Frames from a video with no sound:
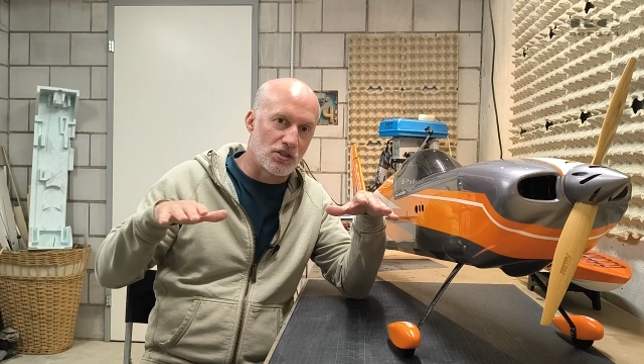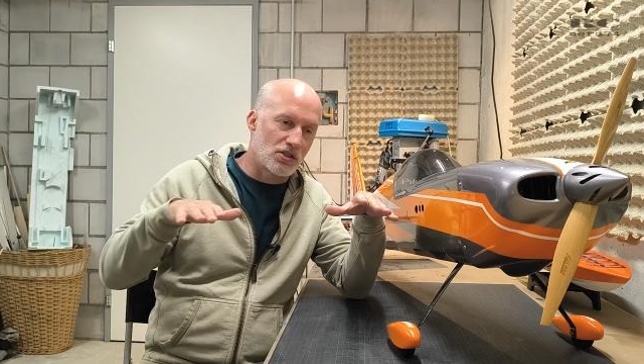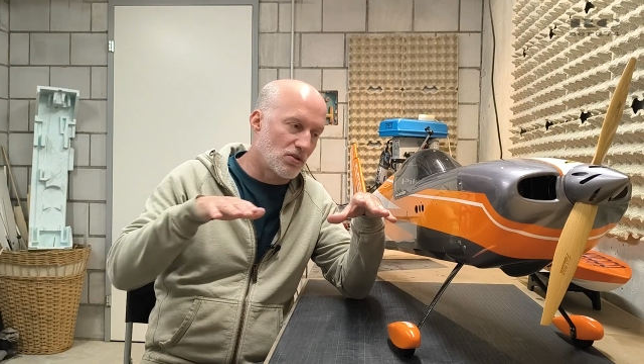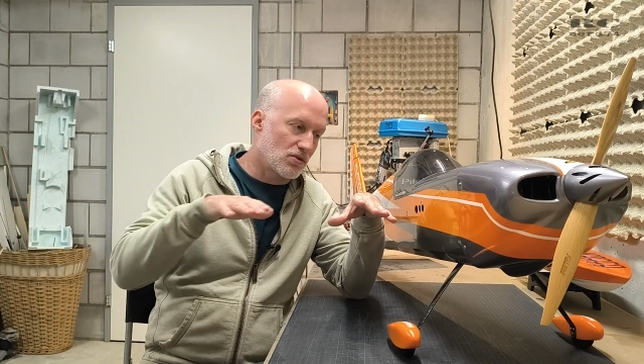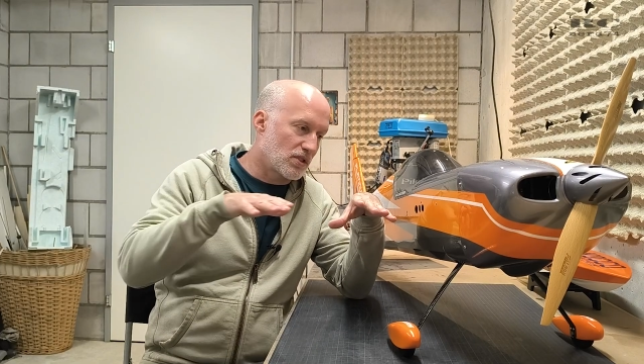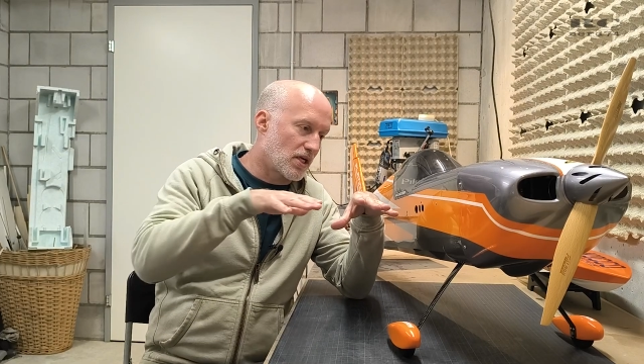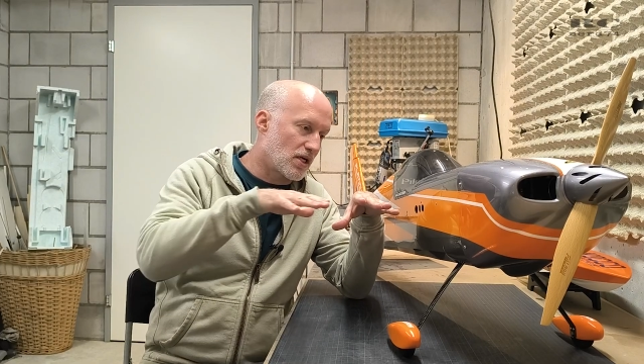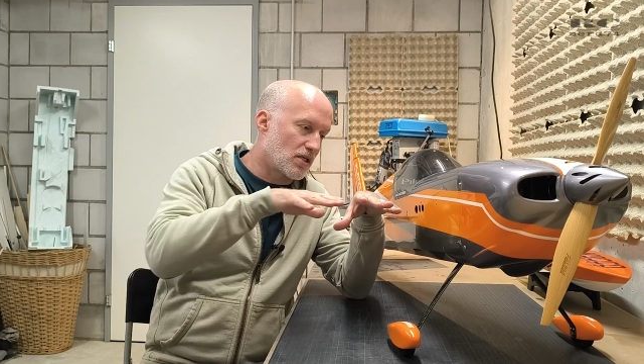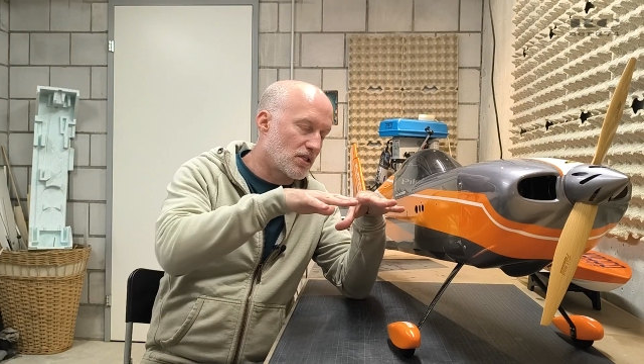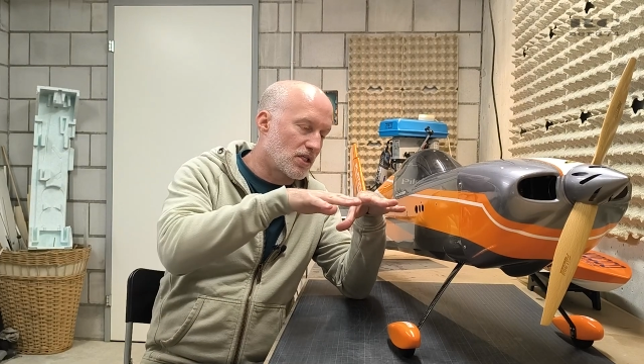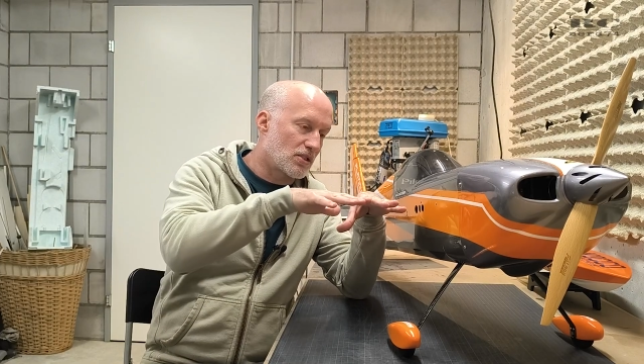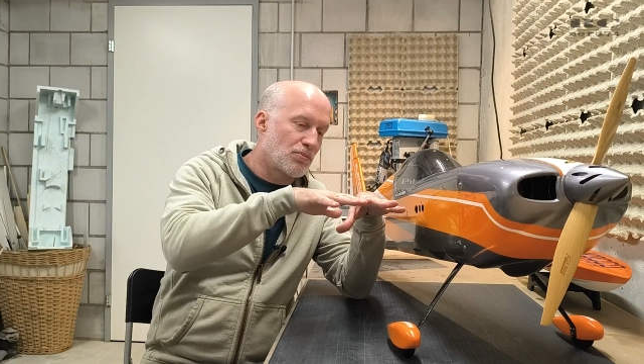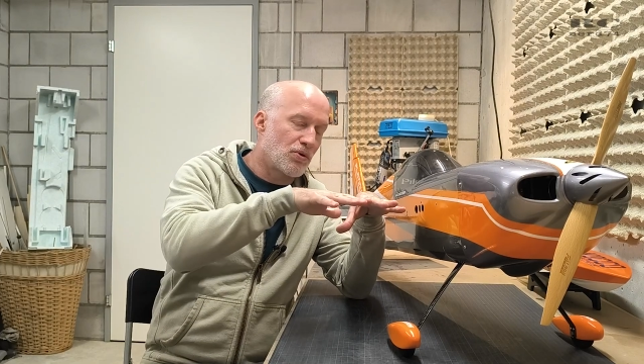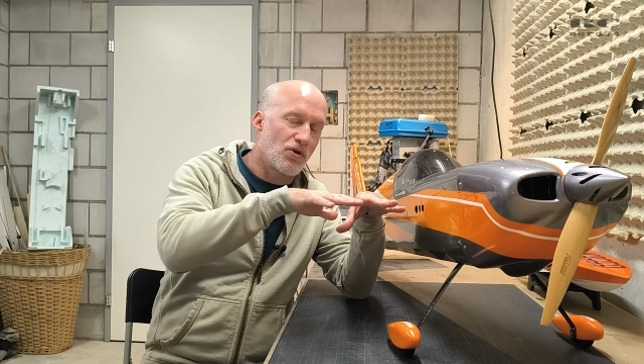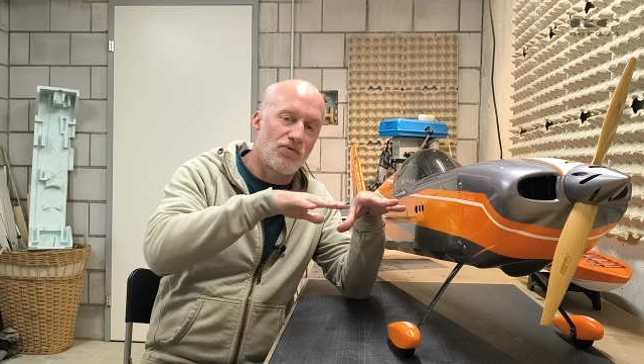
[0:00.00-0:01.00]
So they are
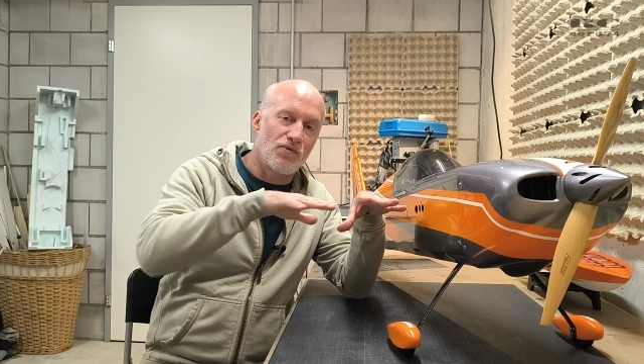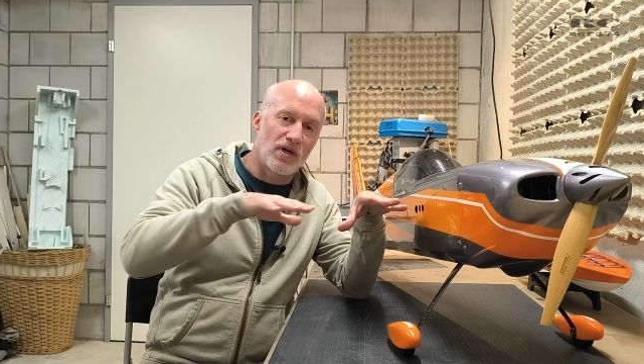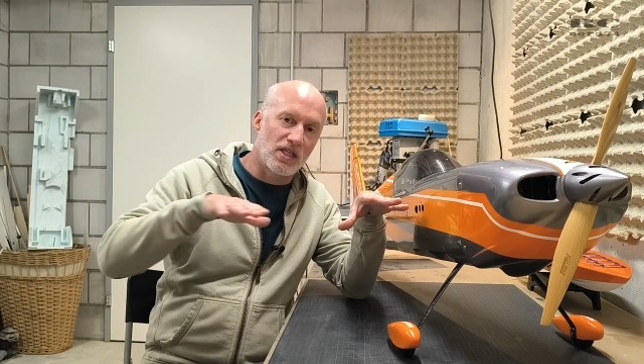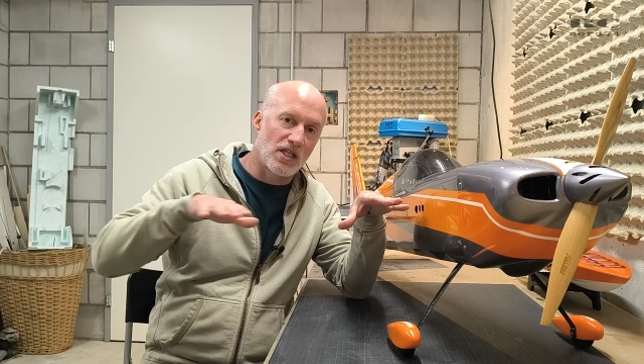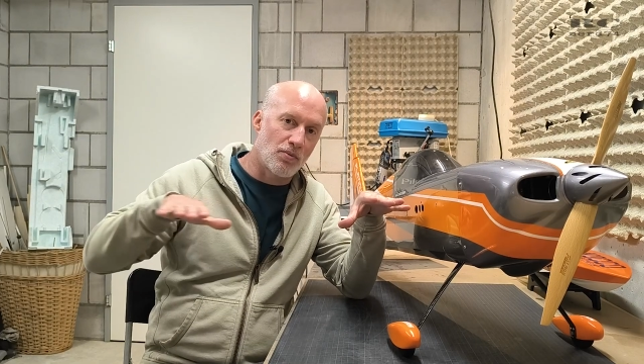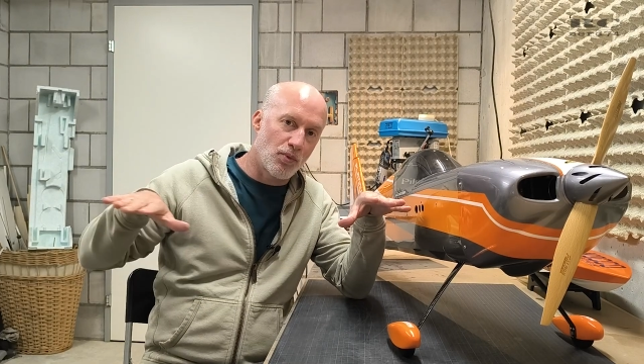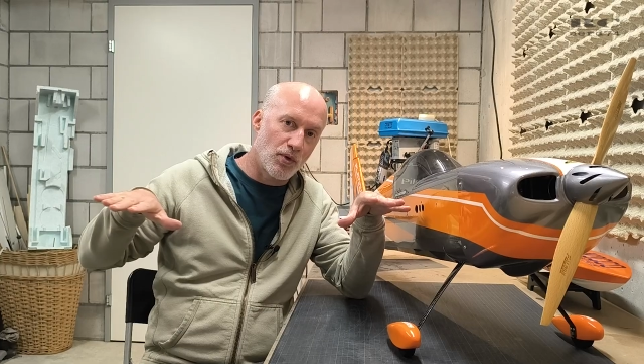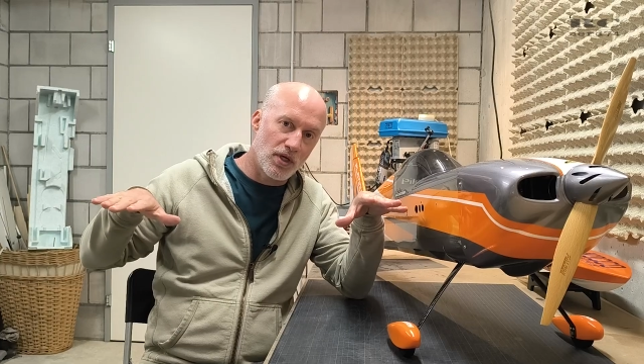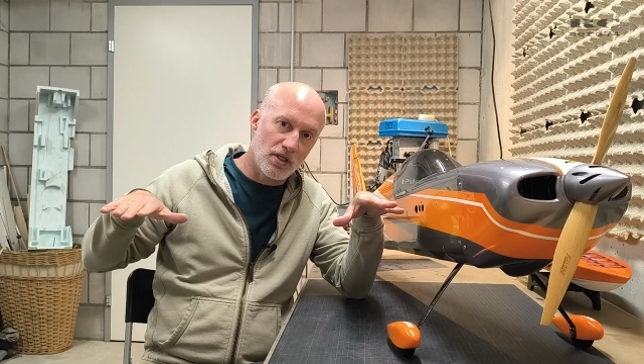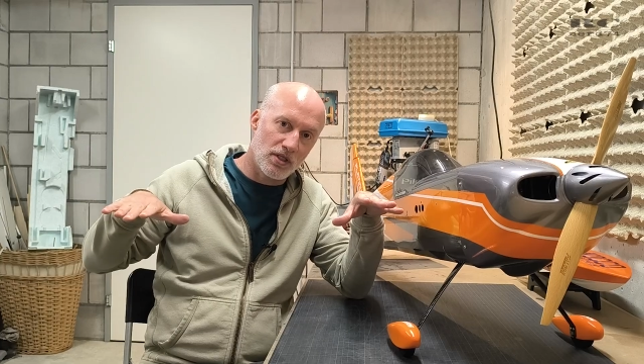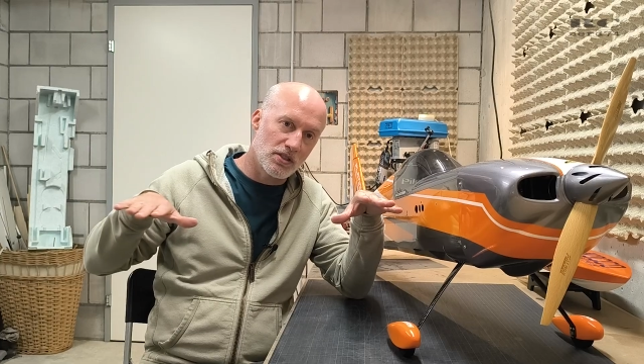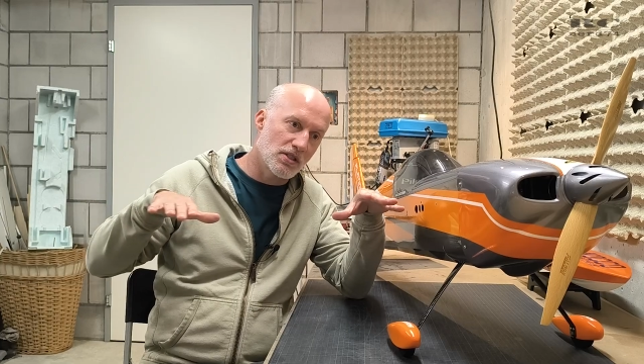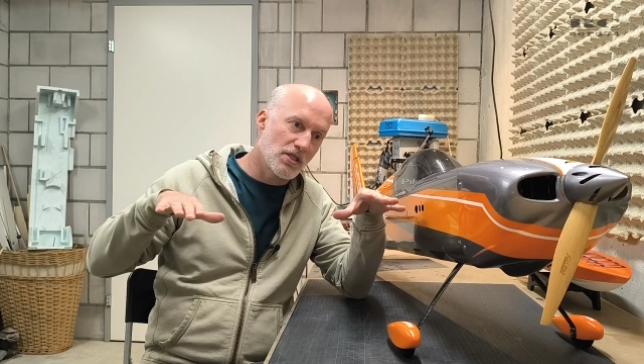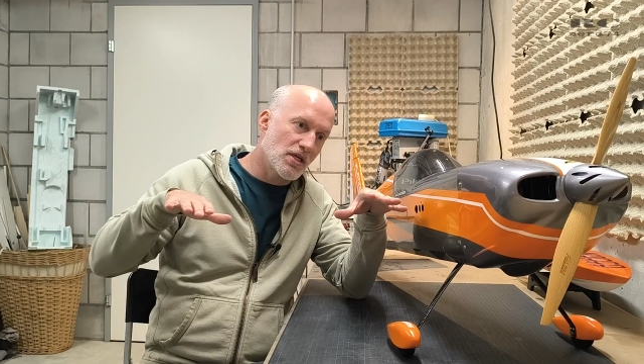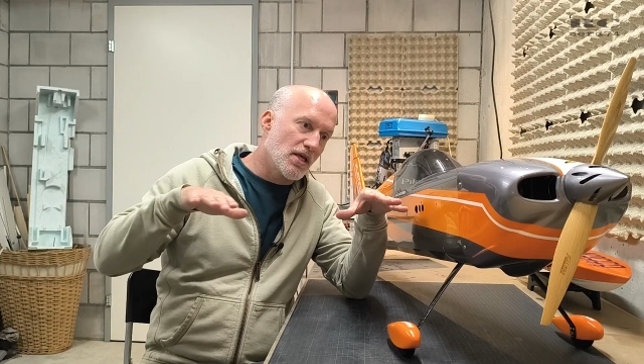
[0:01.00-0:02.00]
not perfectly
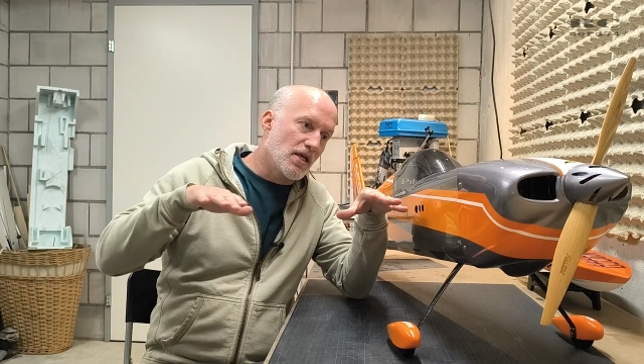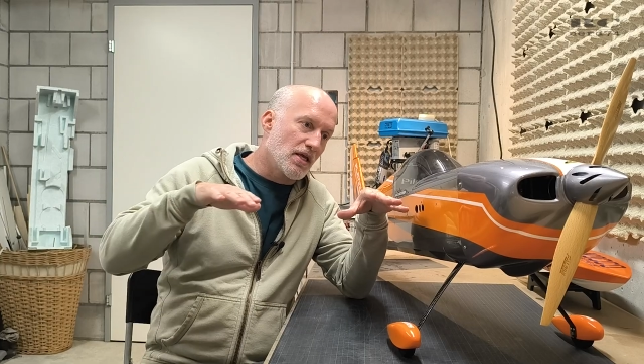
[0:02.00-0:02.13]
built